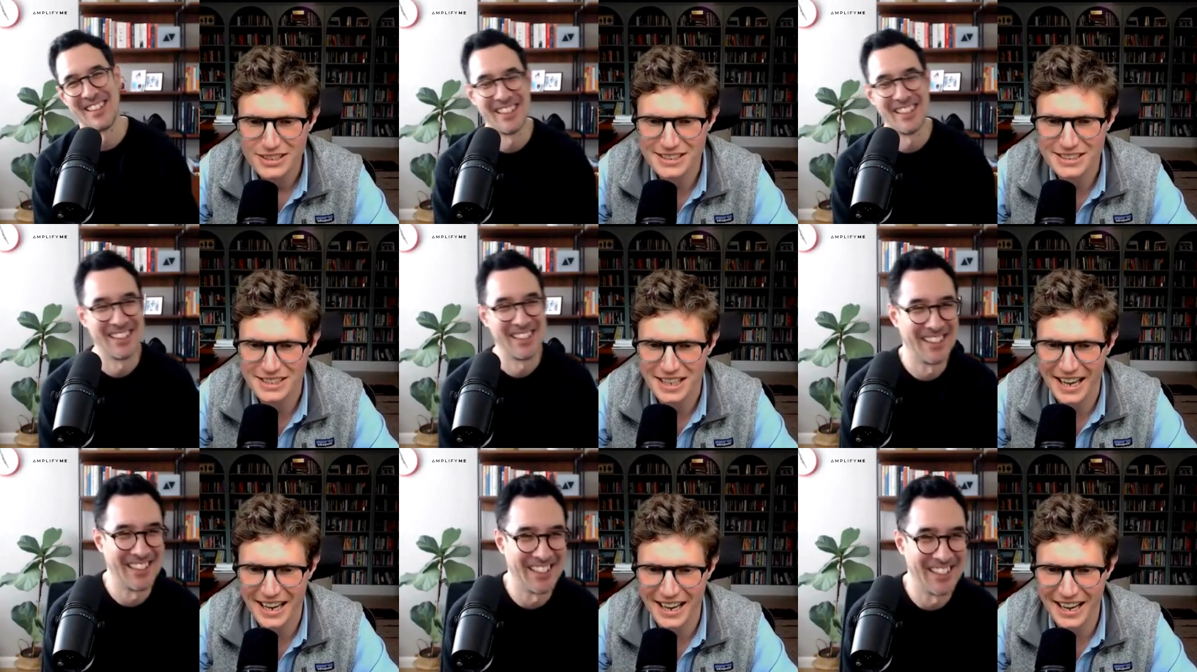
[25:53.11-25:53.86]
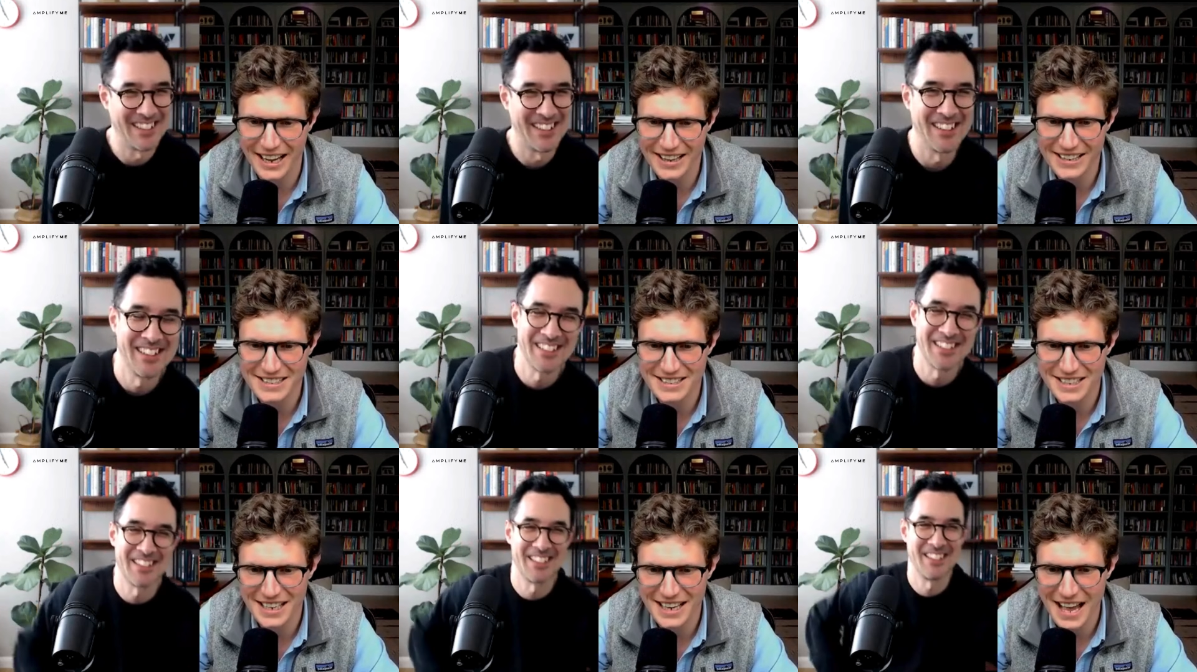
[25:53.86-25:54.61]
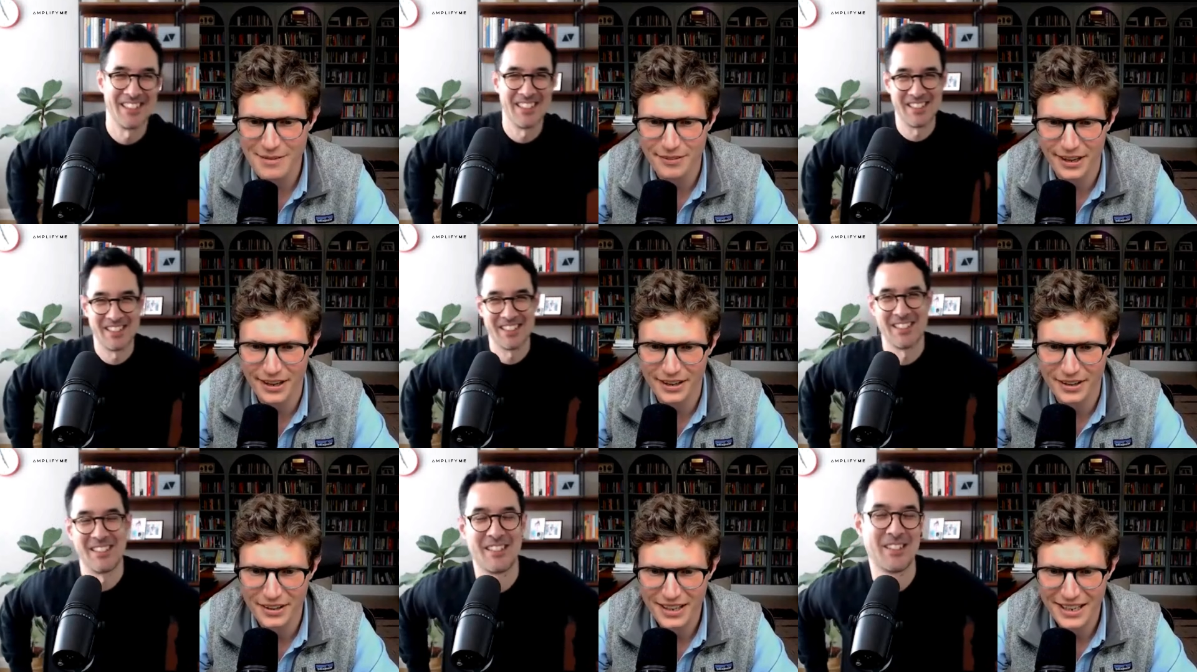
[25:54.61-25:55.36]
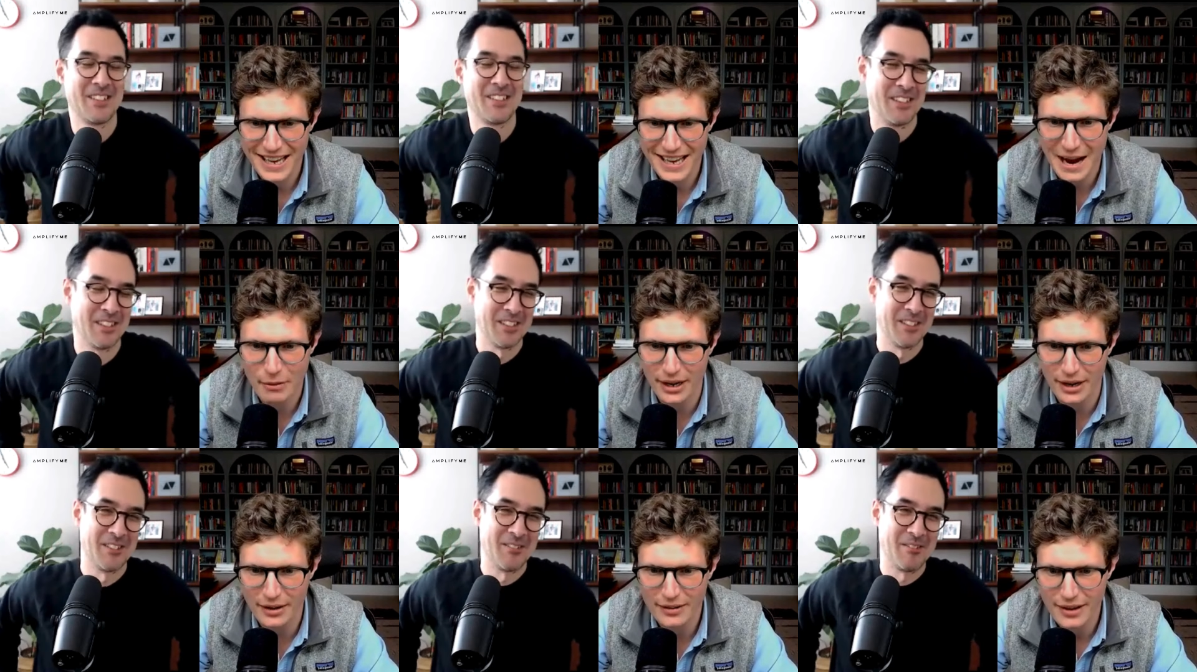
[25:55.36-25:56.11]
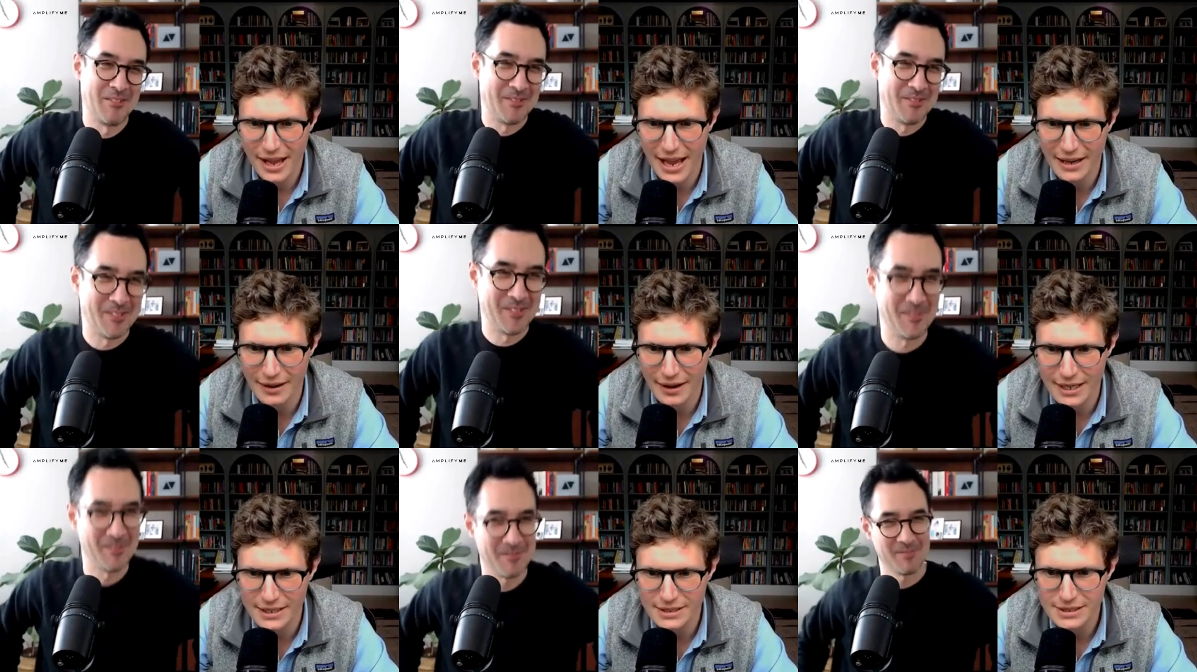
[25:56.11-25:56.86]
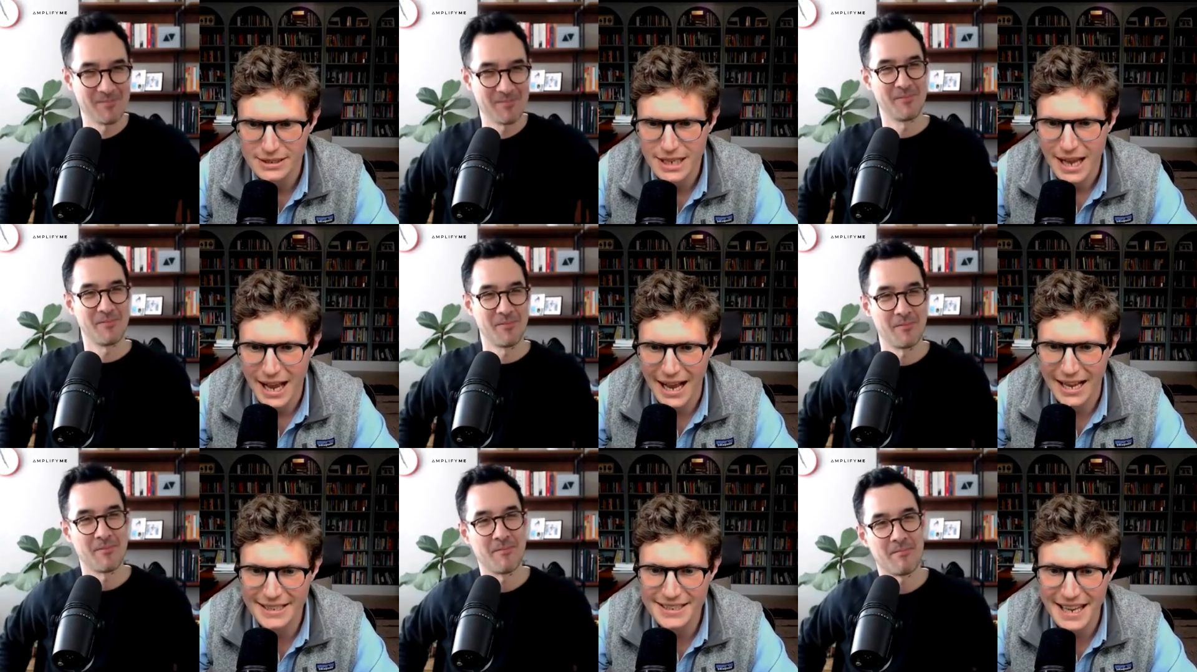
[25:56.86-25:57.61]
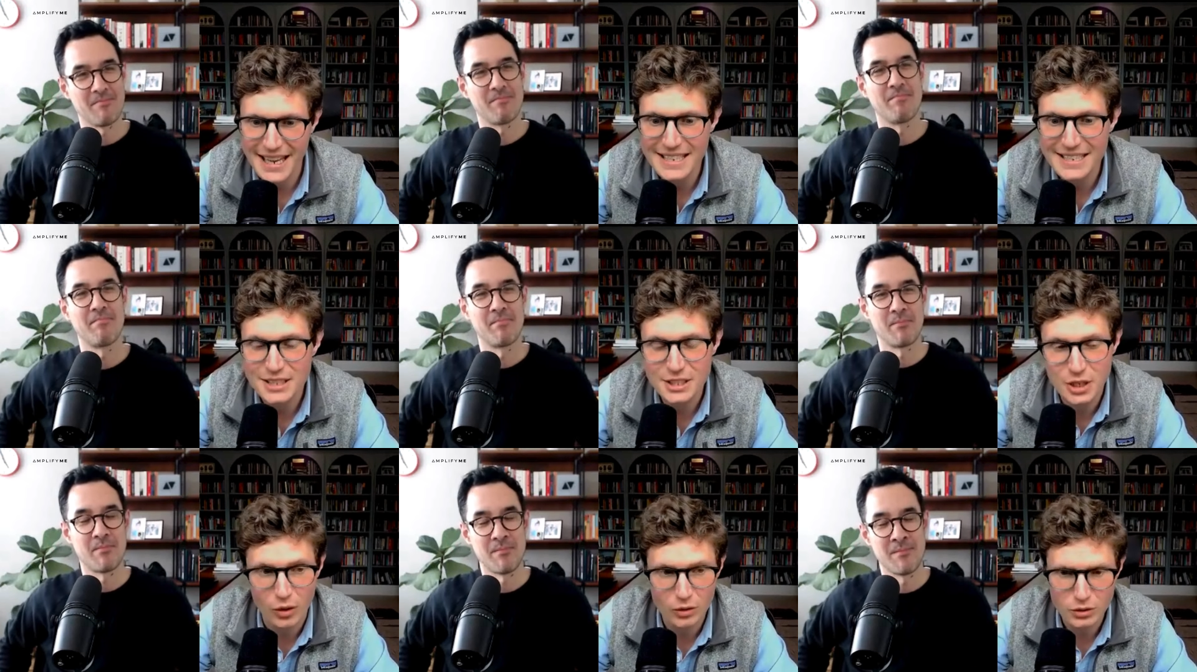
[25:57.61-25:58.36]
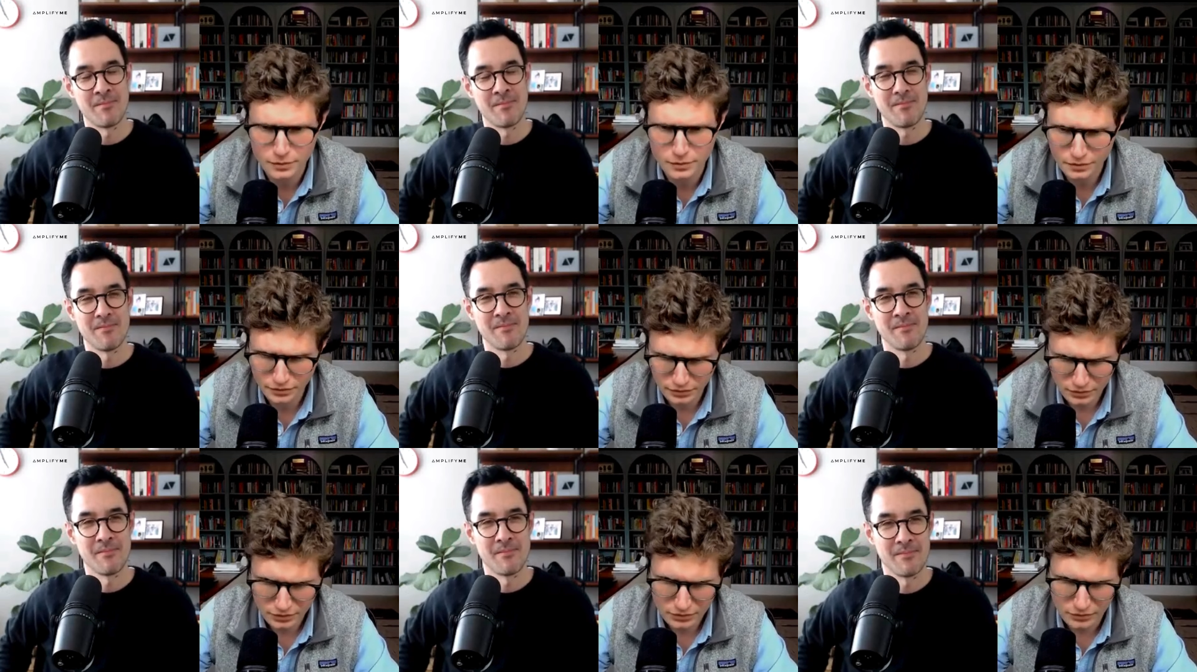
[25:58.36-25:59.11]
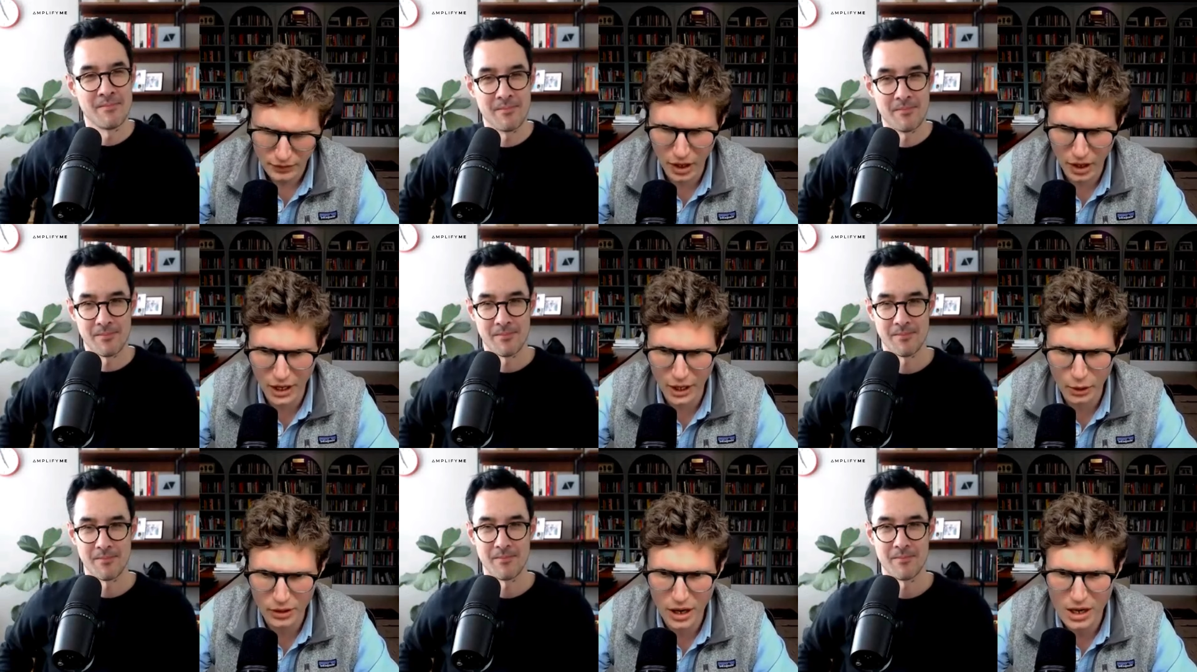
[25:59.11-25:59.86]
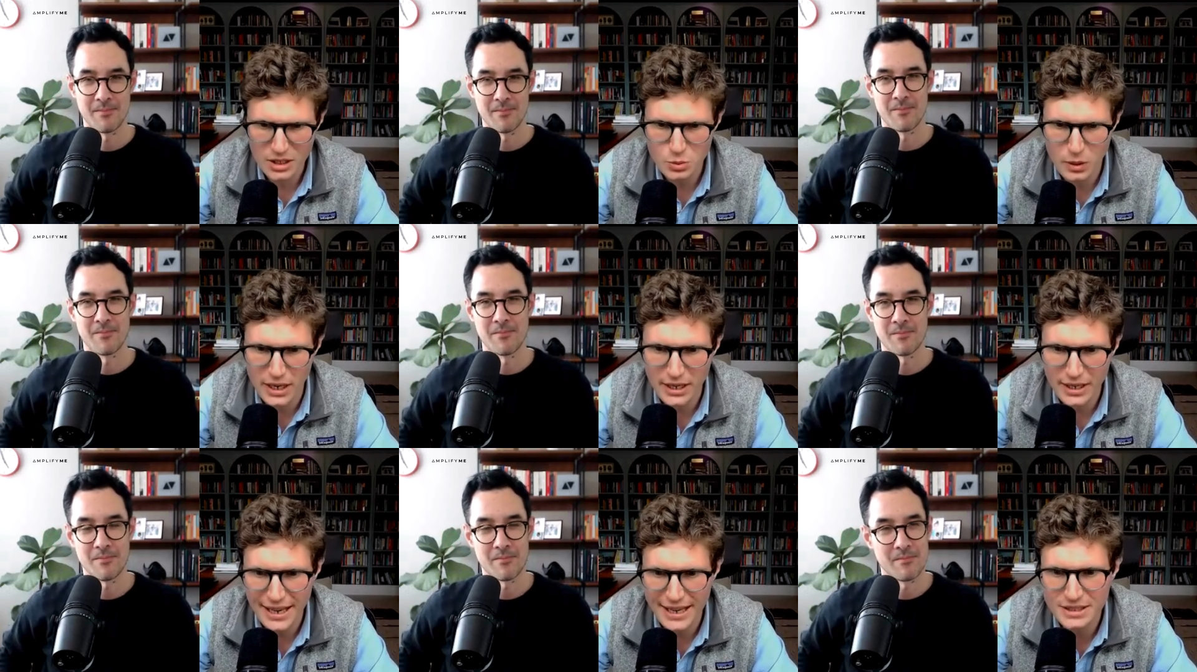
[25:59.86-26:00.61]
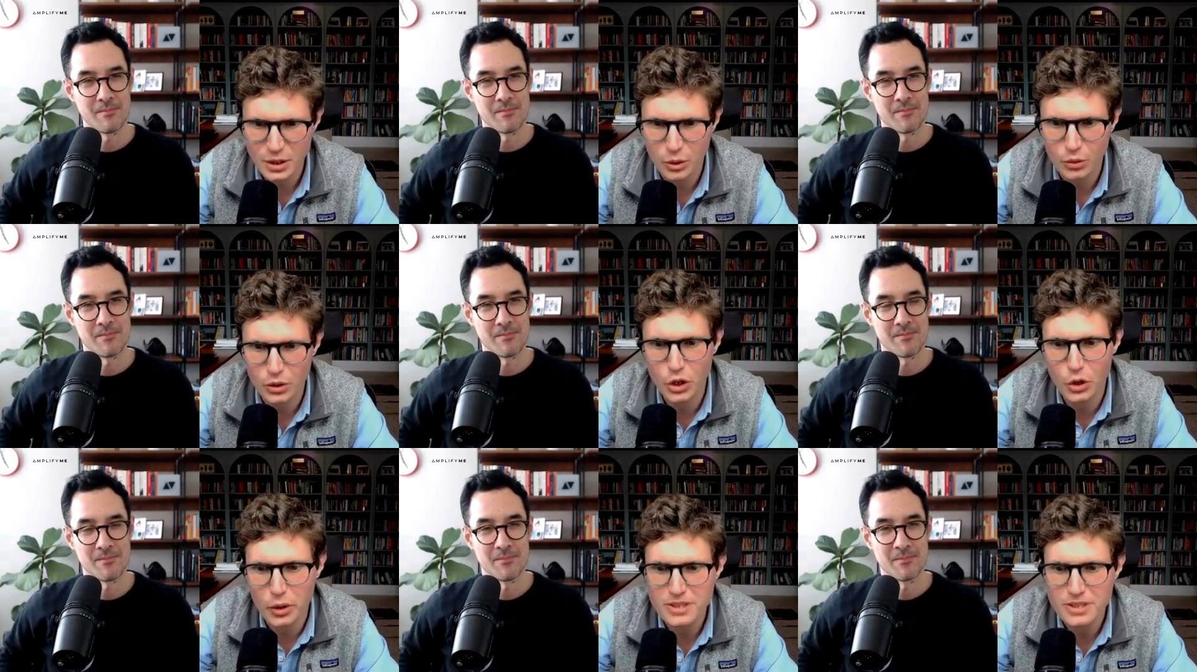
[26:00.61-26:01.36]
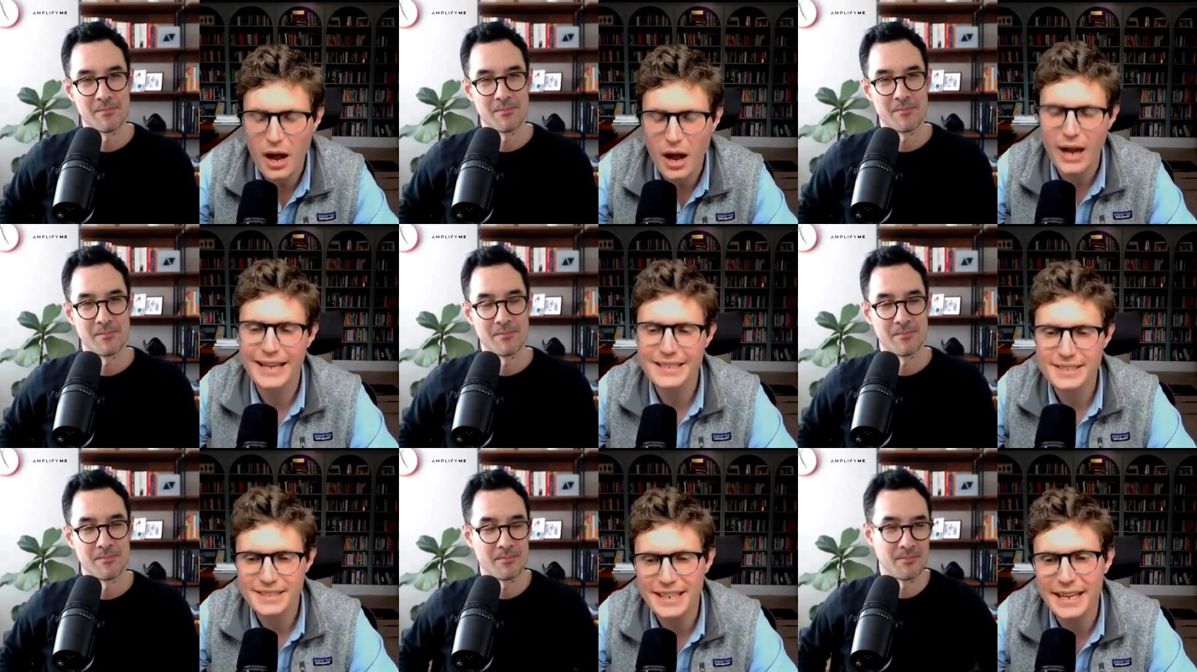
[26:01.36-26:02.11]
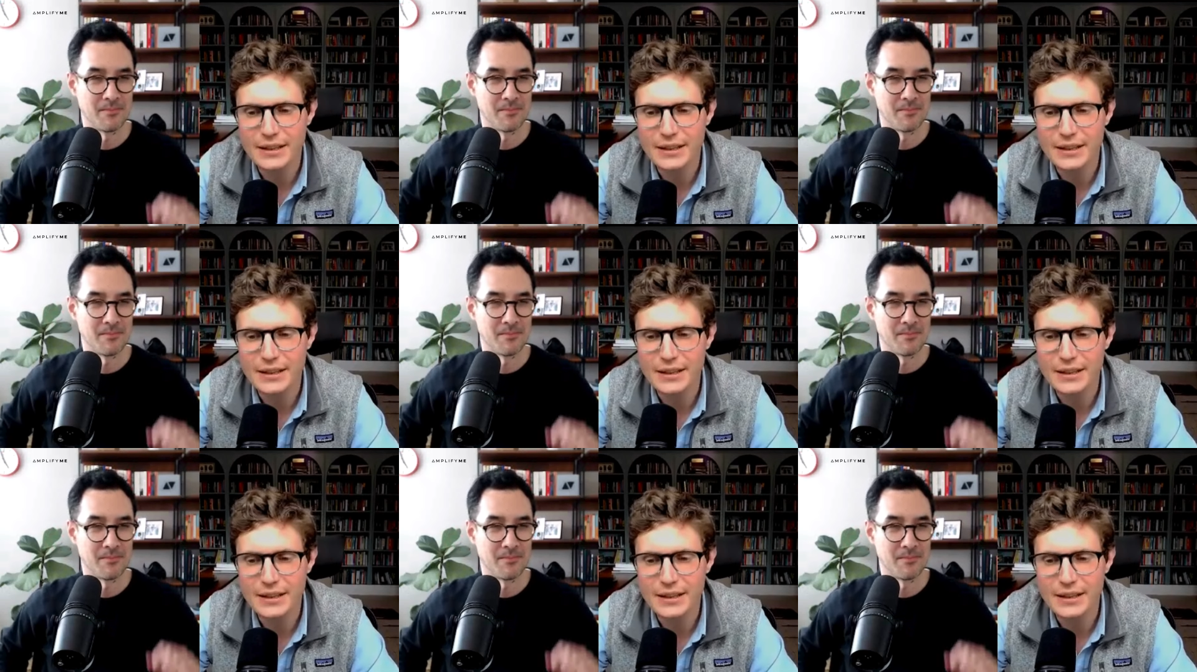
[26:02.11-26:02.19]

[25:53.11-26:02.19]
Speaker 1: So this is a uh, this is a Latvian carrier airline, and it sold earlier on last week. It sold Europe's highest